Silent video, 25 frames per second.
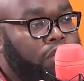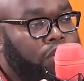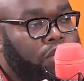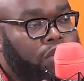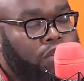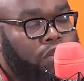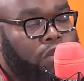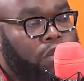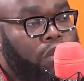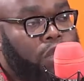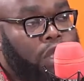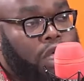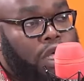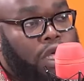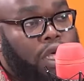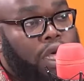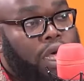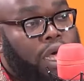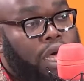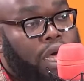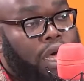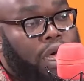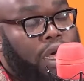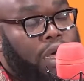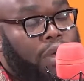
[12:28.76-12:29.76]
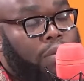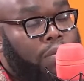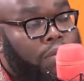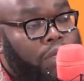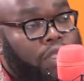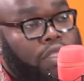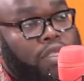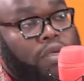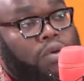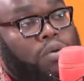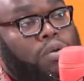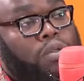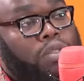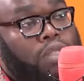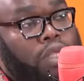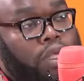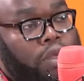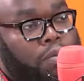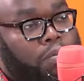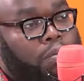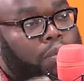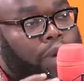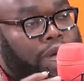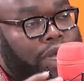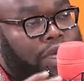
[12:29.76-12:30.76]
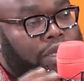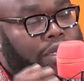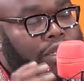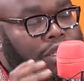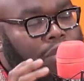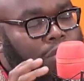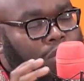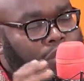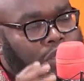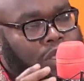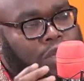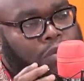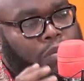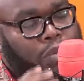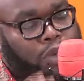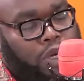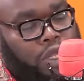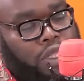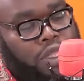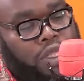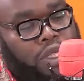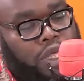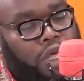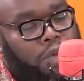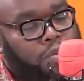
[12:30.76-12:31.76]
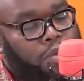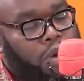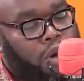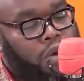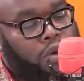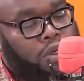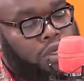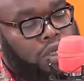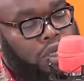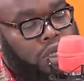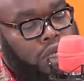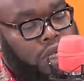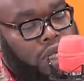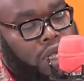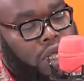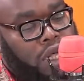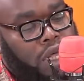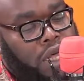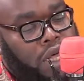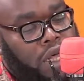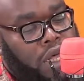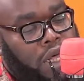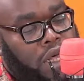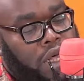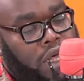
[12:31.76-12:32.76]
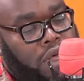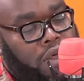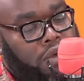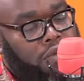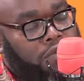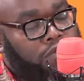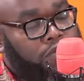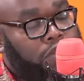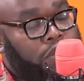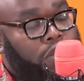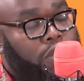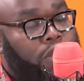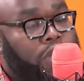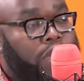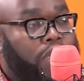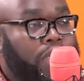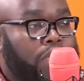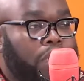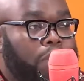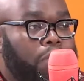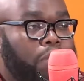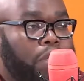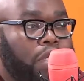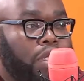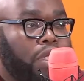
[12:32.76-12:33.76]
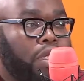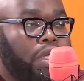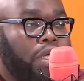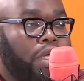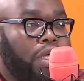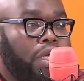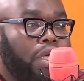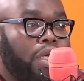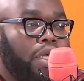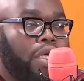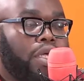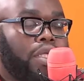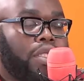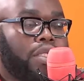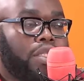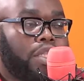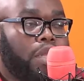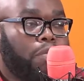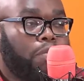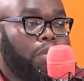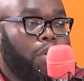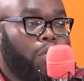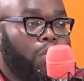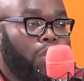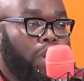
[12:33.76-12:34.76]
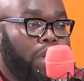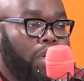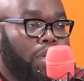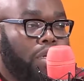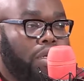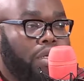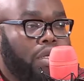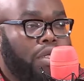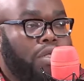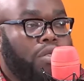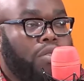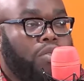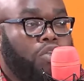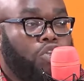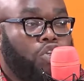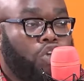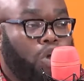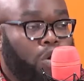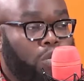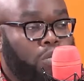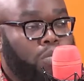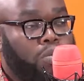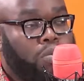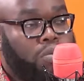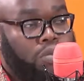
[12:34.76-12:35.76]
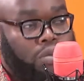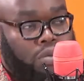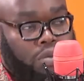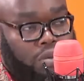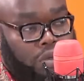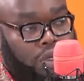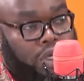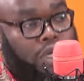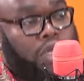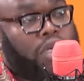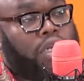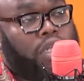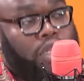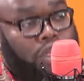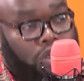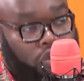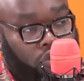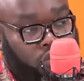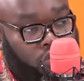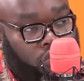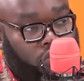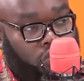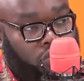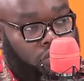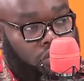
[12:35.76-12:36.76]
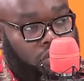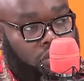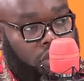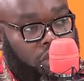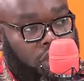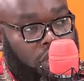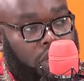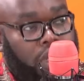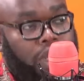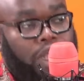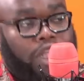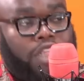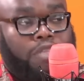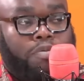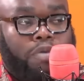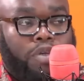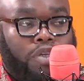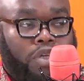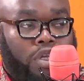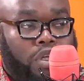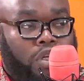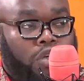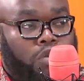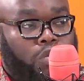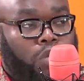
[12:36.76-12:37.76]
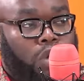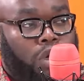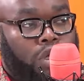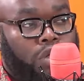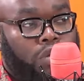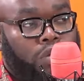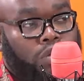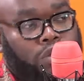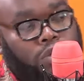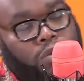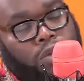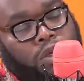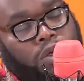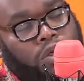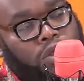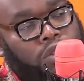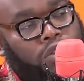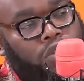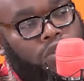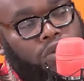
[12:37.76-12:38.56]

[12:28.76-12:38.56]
So um, it's a good thing. But the most important thing about uh, vehicle assembly is, number one, job creation, especially to our youth, because, you